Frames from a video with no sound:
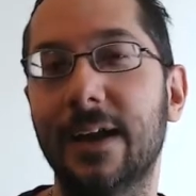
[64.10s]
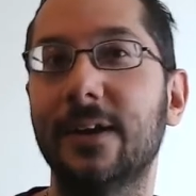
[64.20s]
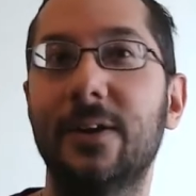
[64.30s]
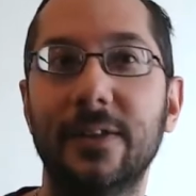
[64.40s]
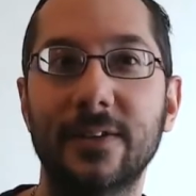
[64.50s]

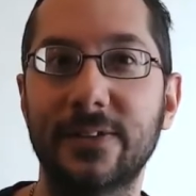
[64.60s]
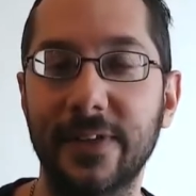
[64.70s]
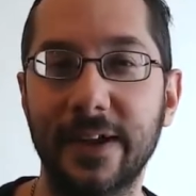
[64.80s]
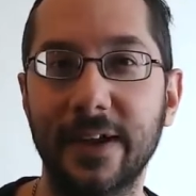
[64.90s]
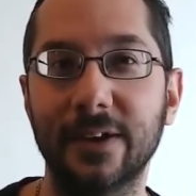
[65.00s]
go to this
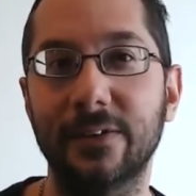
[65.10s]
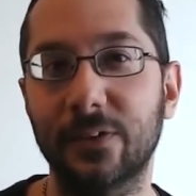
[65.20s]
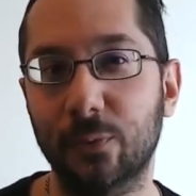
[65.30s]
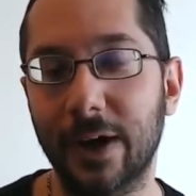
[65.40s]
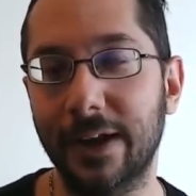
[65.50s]
thing or this
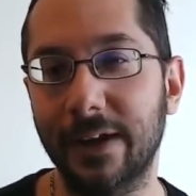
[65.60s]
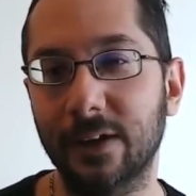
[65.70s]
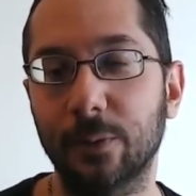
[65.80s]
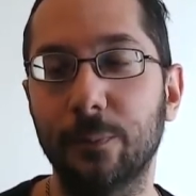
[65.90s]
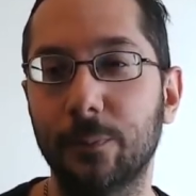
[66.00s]
wedding
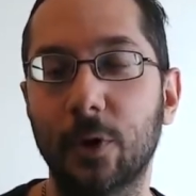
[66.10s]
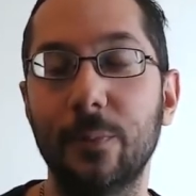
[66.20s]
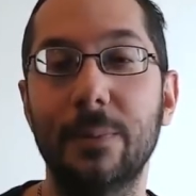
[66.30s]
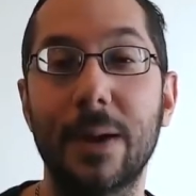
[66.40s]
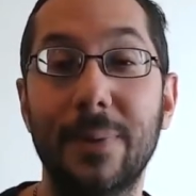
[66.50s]
or go
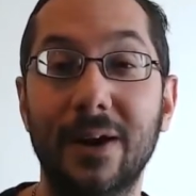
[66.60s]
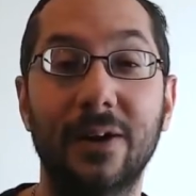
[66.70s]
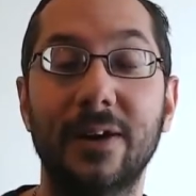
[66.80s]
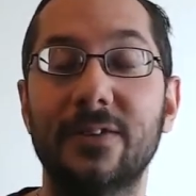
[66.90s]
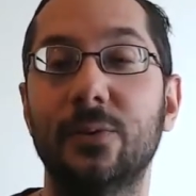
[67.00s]
meet my
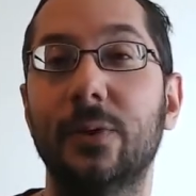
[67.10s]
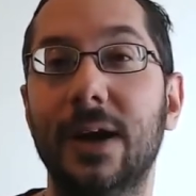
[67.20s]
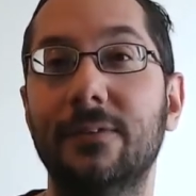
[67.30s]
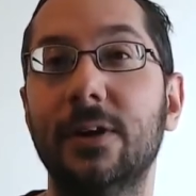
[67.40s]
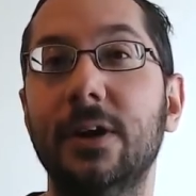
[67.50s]
parents or
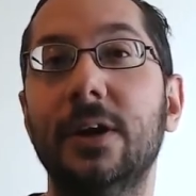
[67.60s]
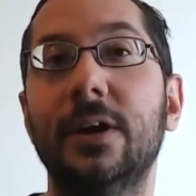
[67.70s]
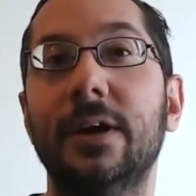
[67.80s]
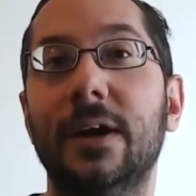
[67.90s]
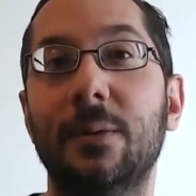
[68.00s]
whatever.
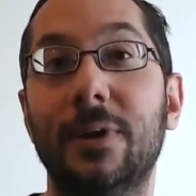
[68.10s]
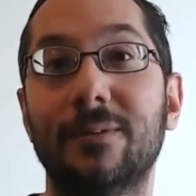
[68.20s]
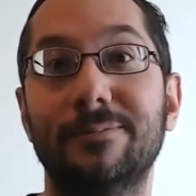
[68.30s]
I'd be like,